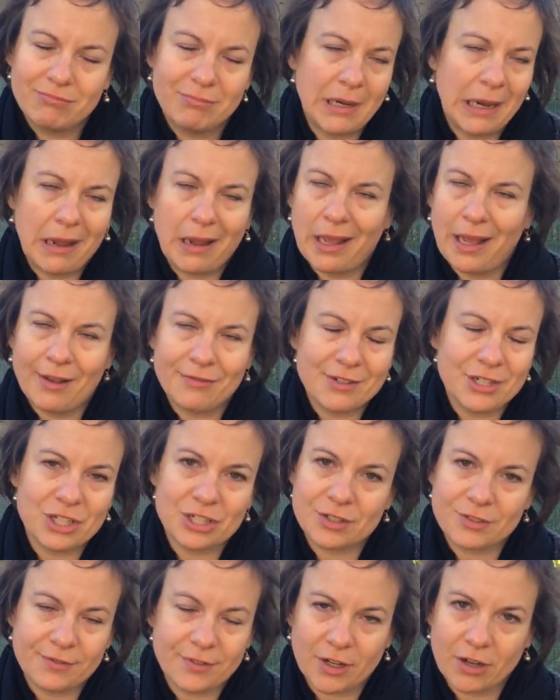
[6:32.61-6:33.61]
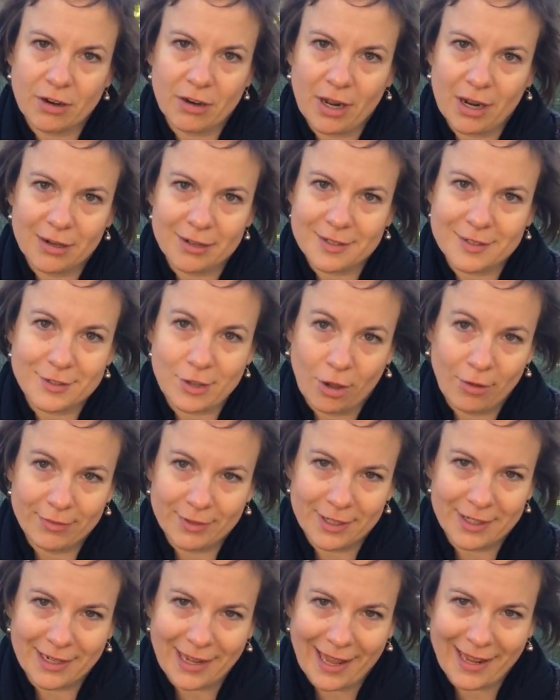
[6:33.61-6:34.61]
Now I have to just figure out how to
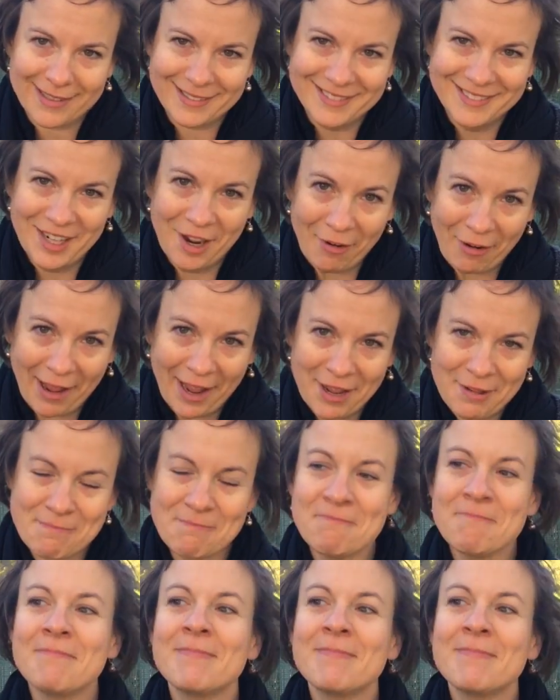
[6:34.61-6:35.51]
solve it again, okay?